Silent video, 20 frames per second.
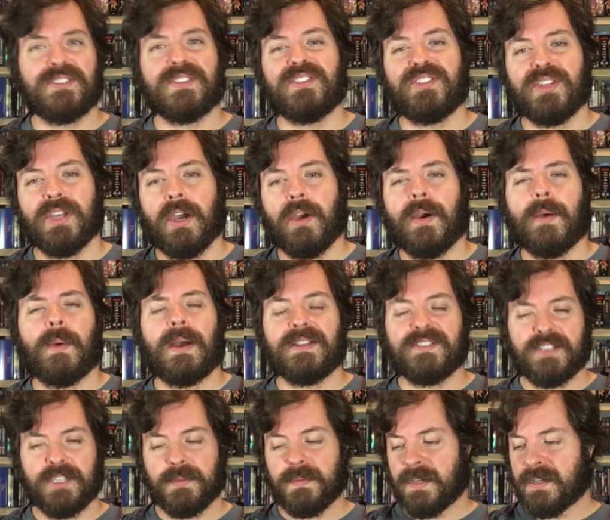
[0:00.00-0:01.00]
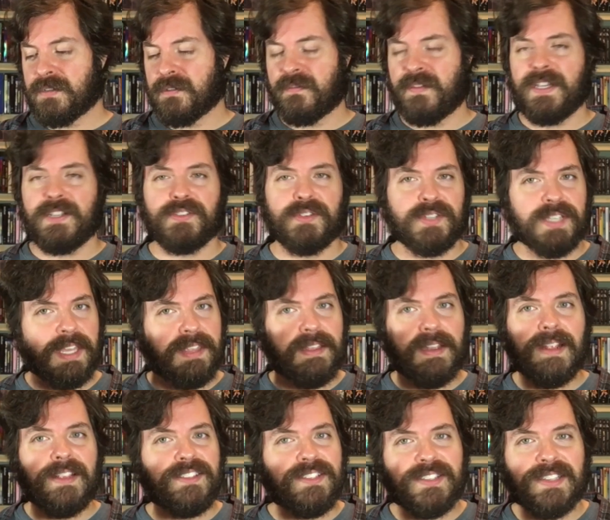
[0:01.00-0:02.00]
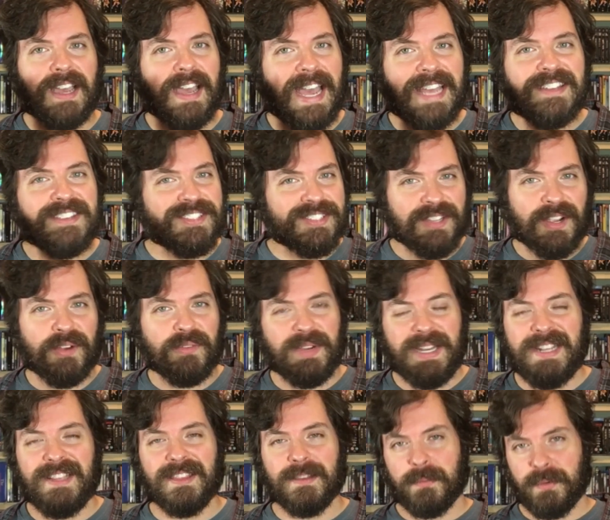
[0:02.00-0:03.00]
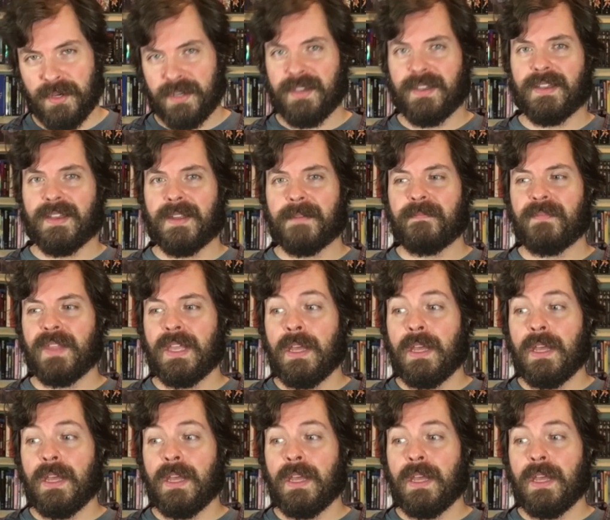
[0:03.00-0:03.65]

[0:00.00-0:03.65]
the show i watched the special features and then i just i had to start reading the book again